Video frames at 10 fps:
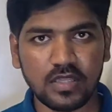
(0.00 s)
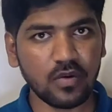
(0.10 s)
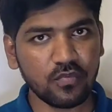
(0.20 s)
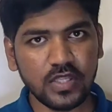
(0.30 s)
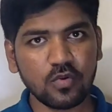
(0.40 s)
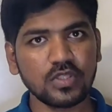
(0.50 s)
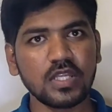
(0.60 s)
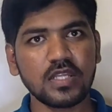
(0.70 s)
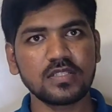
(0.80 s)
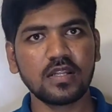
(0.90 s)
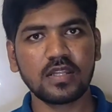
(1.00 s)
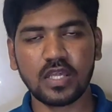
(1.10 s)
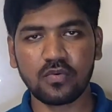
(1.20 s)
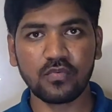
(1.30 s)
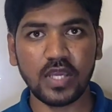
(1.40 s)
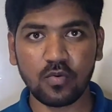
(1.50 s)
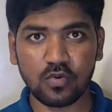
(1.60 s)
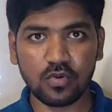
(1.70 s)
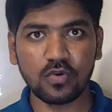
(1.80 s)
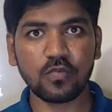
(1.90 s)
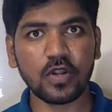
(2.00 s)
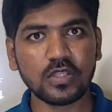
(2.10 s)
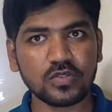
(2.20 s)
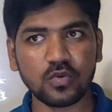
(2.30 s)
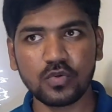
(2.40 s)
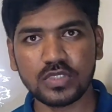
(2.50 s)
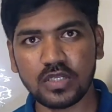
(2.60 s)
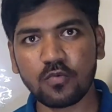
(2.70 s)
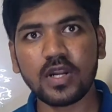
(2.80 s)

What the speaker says: Now we know the result, now we have to look for the solution.